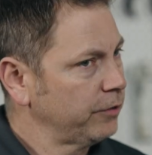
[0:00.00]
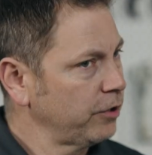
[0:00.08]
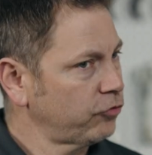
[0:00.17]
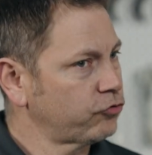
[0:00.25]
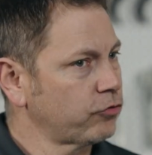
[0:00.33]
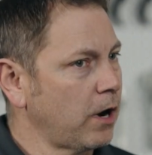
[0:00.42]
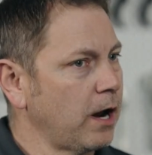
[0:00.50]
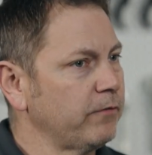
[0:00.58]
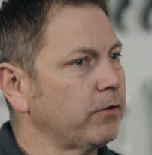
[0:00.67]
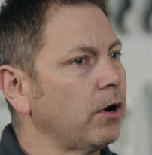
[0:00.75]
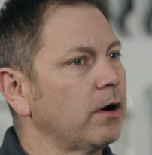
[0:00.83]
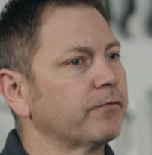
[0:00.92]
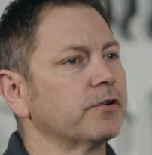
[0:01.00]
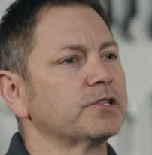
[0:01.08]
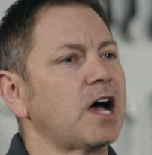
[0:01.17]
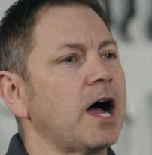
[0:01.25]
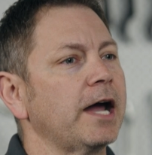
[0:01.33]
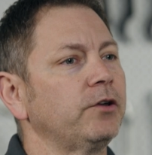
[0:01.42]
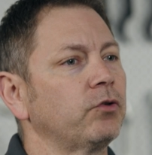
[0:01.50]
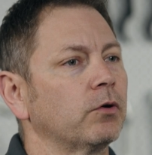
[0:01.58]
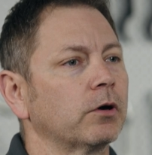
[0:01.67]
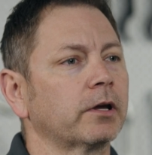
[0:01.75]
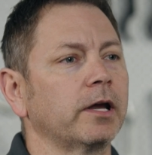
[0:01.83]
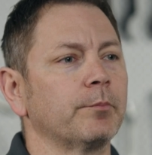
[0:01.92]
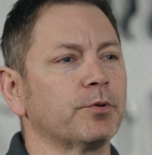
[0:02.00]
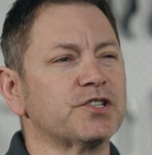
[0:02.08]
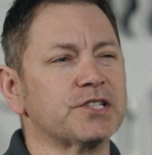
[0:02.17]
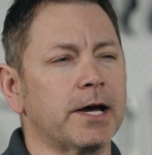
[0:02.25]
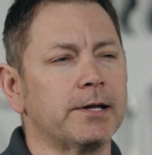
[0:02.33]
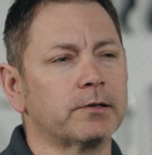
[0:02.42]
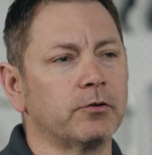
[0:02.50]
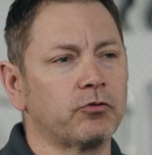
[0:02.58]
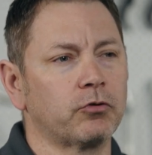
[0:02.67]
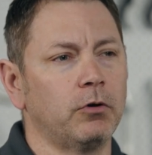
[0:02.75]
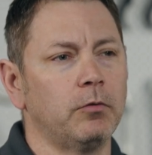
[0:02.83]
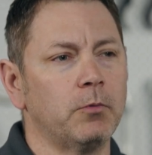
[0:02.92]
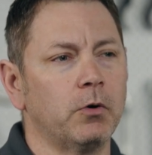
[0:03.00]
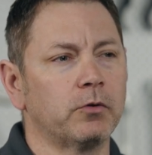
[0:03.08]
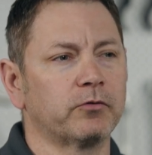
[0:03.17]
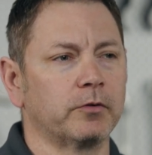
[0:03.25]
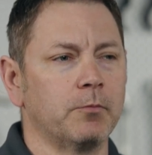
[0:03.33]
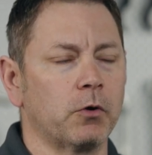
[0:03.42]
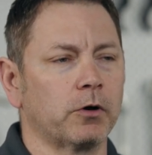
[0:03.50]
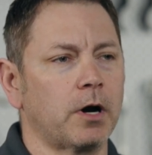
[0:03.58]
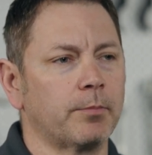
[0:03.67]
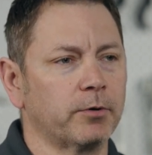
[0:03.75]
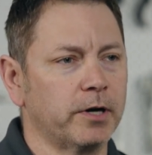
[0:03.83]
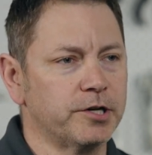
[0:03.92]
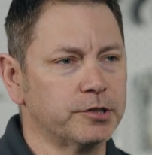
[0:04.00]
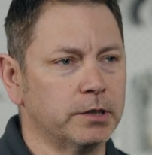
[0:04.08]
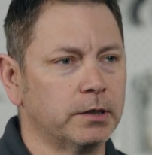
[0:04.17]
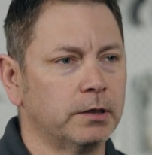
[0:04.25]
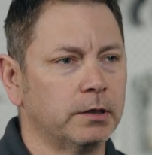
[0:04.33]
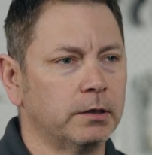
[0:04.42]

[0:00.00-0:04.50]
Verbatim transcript: This drive offers high torque and precise control modes for motor operation.